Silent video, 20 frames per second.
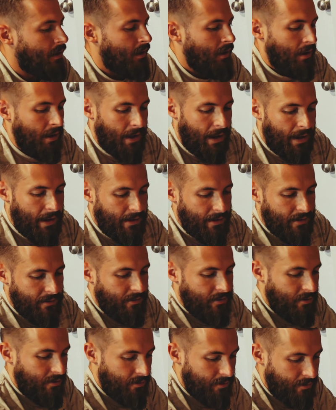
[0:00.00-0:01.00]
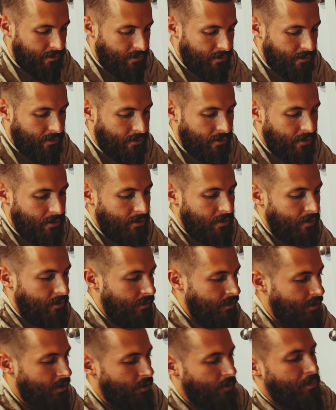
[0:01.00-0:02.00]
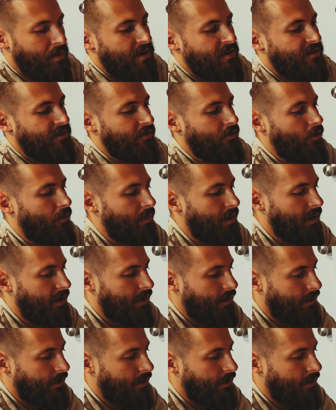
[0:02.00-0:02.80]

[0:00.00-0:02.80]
had it go to pieces on me.